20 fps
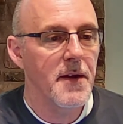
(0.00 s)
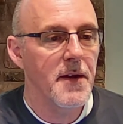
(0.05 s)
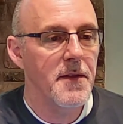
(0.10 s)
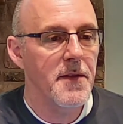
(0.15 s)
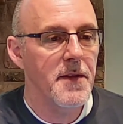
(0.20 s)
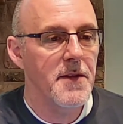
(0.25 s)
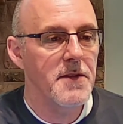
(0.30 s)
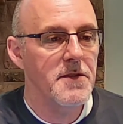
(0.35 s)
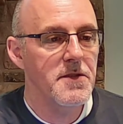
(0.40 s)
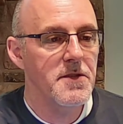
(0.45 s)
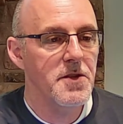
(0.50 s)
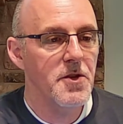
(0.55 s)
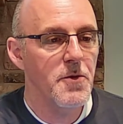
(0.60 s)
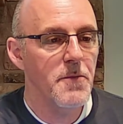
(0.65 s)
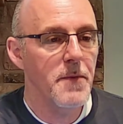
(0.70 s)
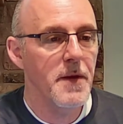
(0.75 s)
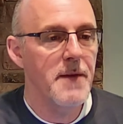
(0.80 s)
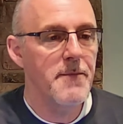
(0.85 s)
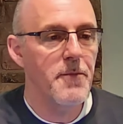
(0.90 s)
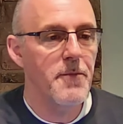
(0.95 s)
These two
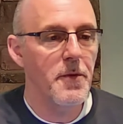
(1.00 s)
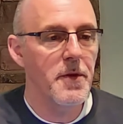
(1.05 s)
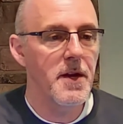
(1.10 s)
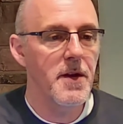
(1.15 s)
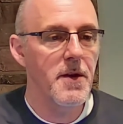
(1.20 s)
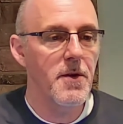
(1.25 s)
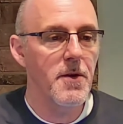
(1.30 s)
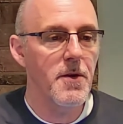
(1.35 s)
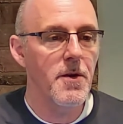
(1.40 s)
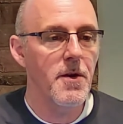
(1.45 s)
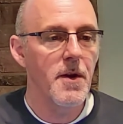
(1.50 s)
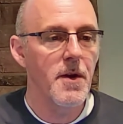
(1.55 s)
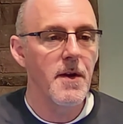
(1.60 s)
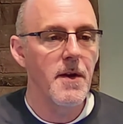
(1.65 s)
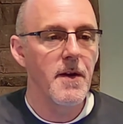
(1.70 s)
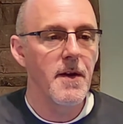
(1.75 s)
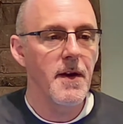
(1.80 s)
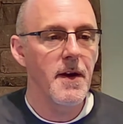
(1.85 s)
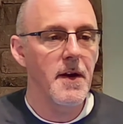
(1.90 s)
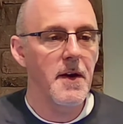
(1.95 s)
people here,
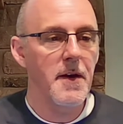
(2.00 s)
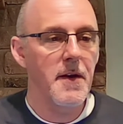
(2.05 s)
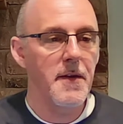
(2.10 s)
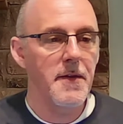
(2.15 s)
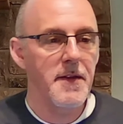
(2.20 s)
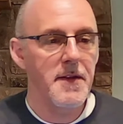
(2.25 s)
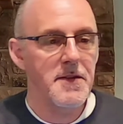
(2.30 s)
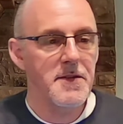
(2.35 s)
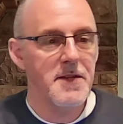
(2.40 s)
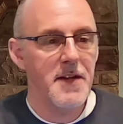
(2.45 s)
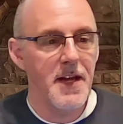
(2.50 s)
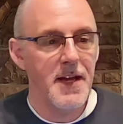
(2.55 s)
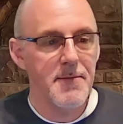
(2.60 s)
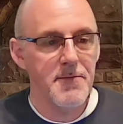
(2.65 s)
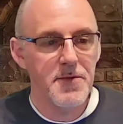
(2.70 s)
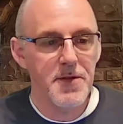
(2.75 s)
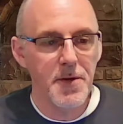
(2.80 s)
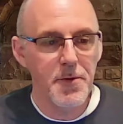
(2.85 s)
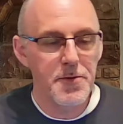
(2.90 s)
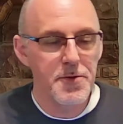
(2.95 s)
these
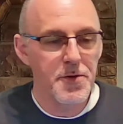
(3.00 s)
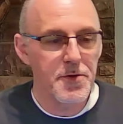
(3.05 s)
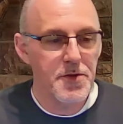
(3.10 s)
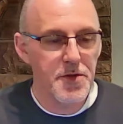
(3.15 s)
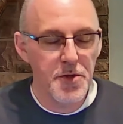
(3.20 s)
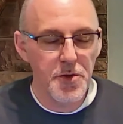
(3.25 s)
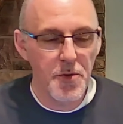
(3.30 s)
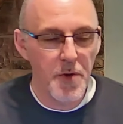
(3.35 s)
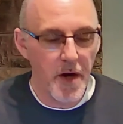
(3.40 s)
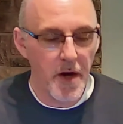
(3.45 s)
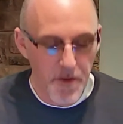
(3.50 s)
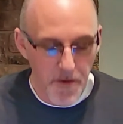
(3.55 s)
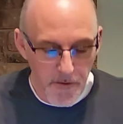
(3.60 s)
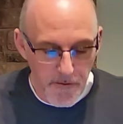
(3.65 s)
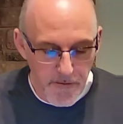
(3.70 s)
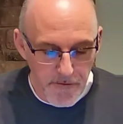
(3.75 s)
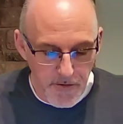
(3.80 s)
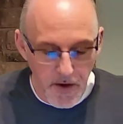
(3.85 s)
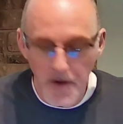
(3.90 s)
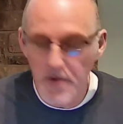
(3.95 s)
names, those are two other
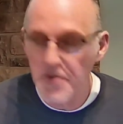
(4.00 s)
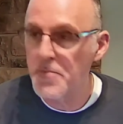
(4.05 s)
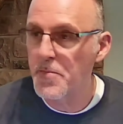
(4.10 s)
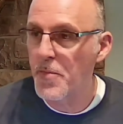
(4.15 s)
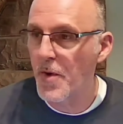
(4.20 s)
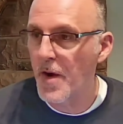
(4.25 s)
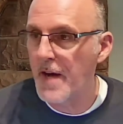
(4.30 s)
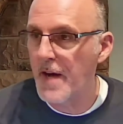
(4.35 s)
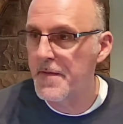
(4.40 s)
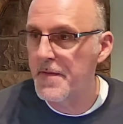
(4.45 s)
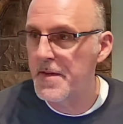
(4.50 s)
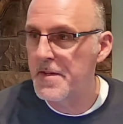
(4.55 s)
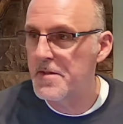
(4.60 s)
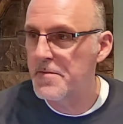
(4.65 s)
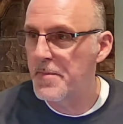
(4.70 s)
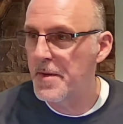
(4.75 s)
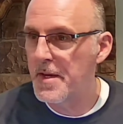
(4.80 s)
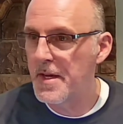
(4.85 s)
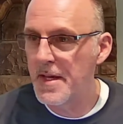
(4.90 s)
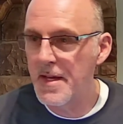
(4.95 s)
false prophets,
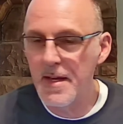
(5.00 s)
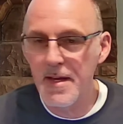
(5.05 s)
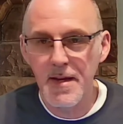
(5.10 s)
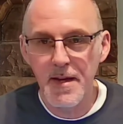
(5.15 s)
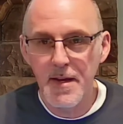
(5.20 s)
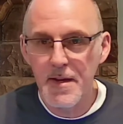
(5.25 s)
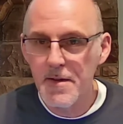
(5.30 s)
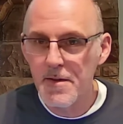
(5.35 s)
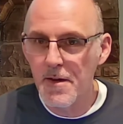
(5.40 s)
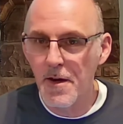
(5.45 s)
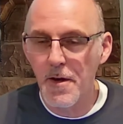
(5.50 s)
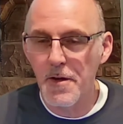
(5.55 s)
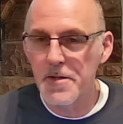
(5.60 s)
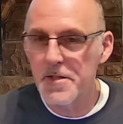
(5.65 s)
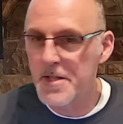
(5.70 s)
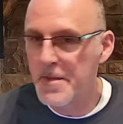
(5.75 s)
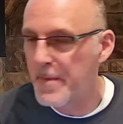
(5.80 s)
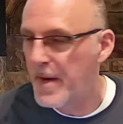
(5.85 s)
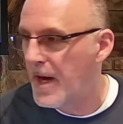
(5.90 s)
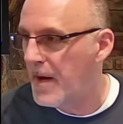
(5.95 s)
but he calls
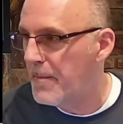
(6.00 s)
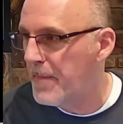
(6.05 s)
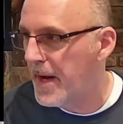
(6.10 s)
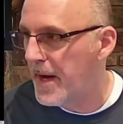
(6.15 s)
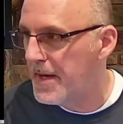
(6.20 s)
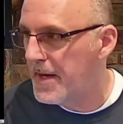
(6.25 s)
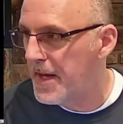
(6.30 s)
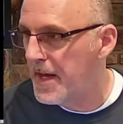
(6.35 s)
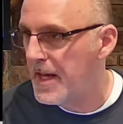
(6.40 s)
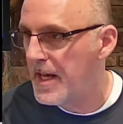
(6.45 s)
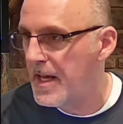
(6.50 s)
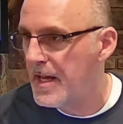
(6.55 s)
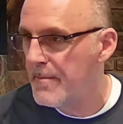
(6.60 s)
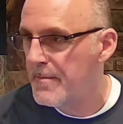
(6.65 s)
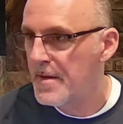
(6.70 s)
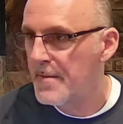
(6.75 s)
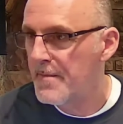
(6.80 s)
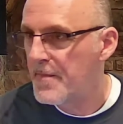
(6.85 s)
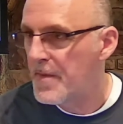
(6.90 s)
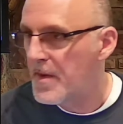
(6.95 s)
them out by name,
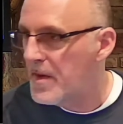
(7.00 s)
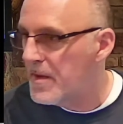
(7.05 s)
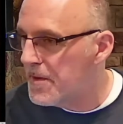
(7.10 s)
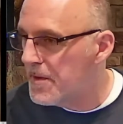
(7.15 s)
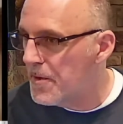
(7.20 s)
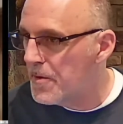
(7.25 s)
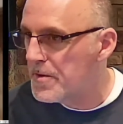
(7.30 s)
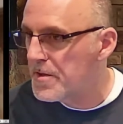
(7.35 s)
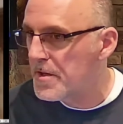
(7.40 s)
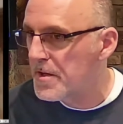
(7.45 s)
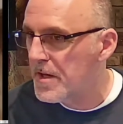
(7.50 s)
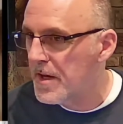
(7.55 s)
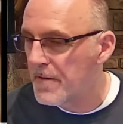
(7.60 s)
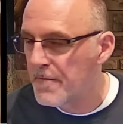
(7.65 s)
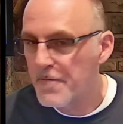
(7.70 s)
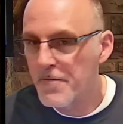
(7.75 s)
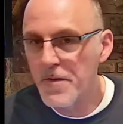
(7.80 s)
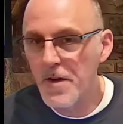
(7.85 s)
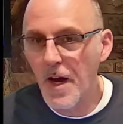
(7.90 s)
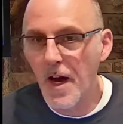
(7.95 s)
and there's a
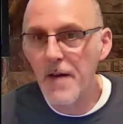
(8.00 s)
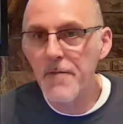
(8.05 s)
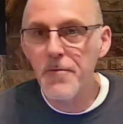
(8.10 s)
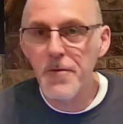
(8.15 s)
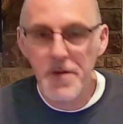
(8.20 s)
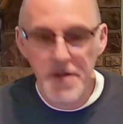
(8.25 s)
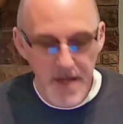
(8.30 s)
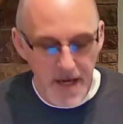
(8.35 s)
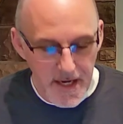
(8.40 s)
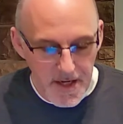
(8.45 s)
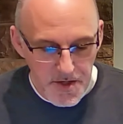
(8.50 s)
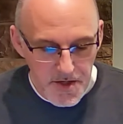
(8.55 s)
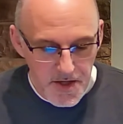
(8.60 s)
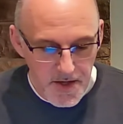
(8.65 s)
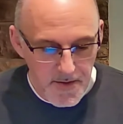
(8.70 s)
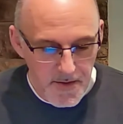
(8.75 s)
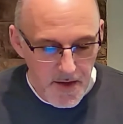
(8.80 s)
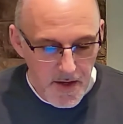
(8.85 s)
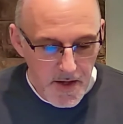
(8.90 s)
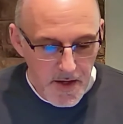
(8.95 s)

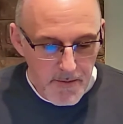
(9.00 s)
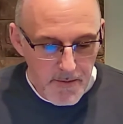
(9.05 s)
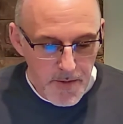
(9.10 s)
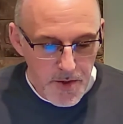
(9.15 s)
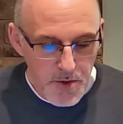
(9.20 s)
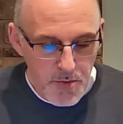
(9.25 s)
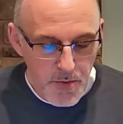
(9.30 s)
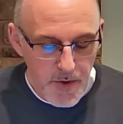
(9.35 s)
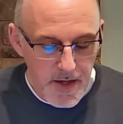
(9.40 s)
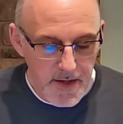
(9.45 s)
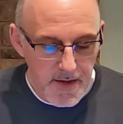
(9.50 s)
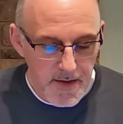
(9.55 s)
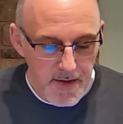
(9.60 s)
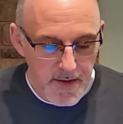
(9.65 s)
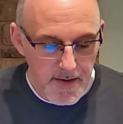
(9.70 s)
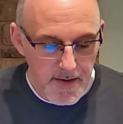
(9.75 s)
confrontation between